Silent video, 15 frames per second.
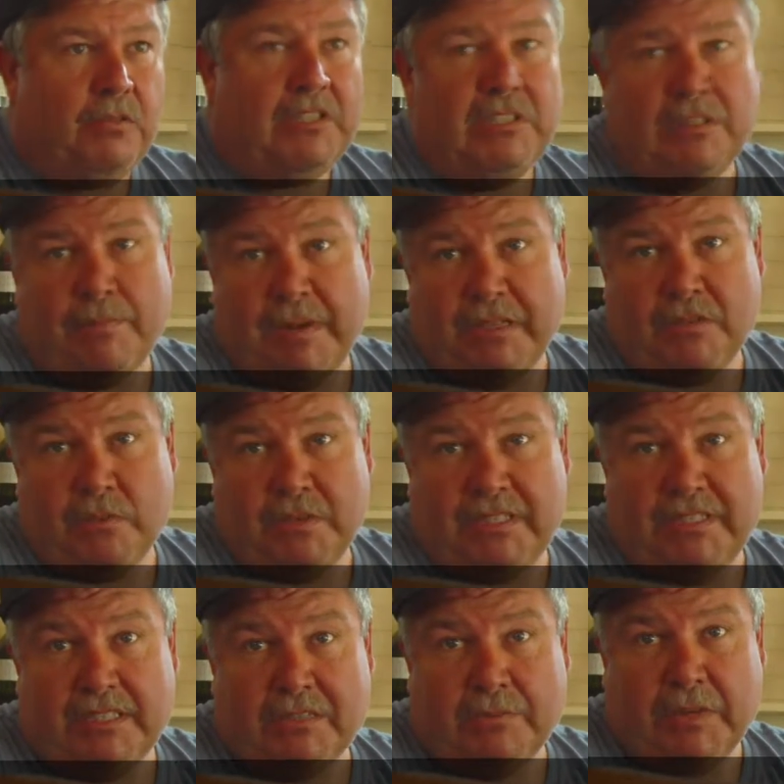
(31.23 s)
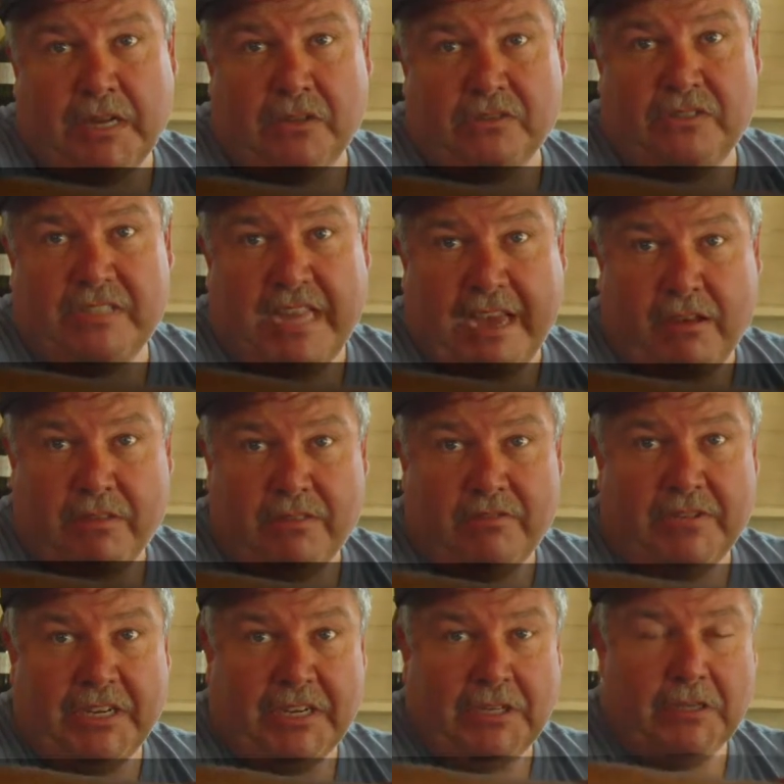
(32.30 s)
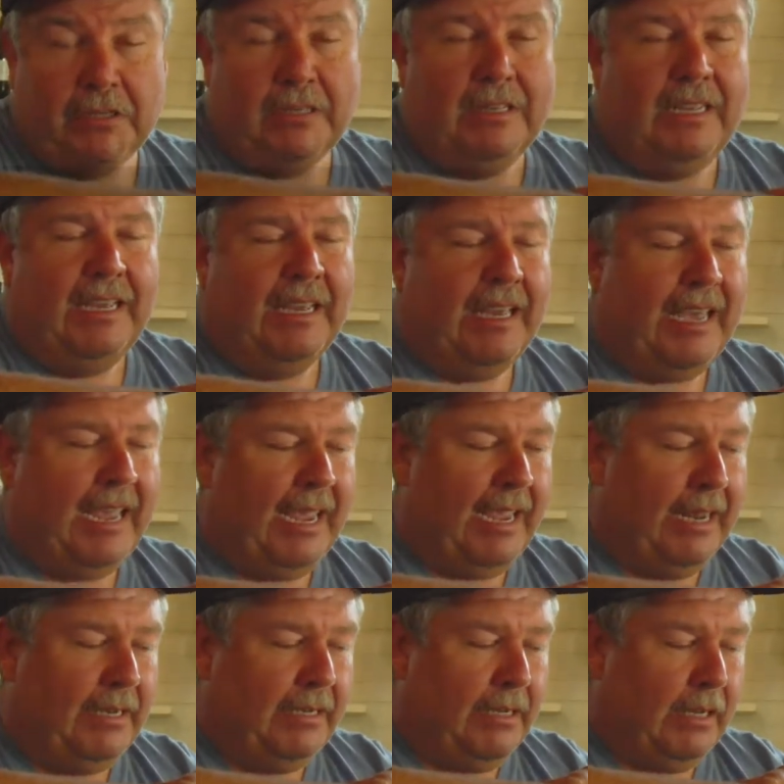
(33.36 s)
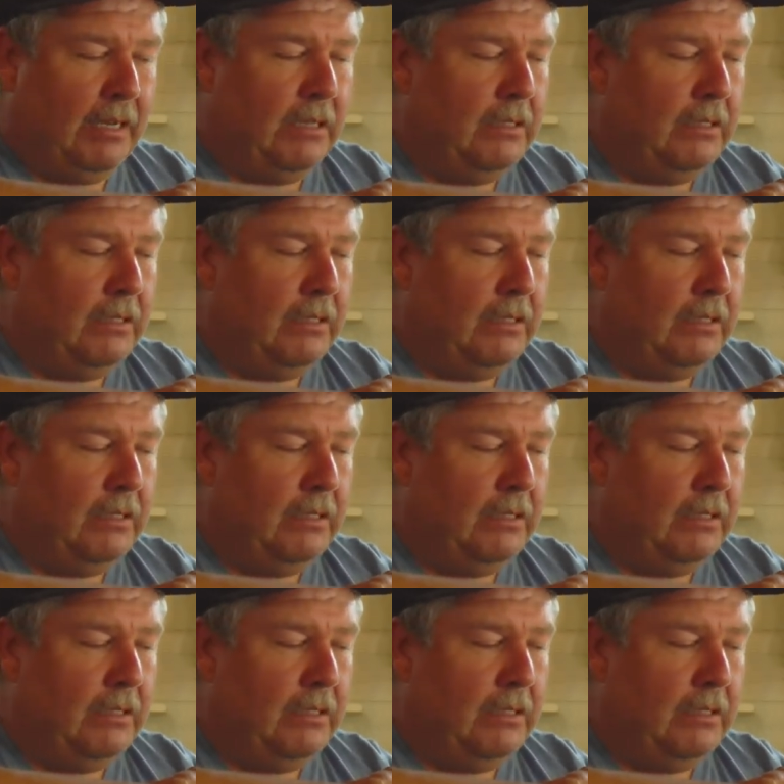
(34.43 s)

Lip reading: which is about 26 miles south of here, and